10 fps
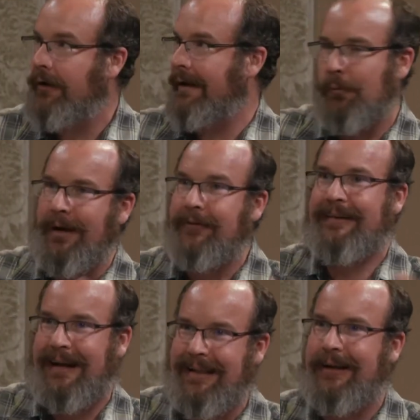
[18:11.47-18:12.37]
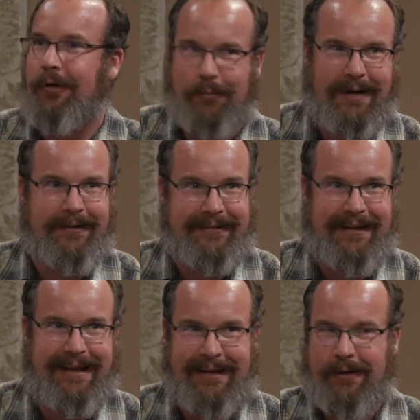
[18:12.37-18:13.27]
Okay, what else can I let go of? What else can
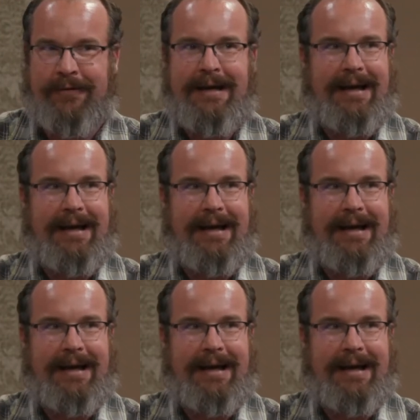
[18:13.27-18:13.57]
I let go of?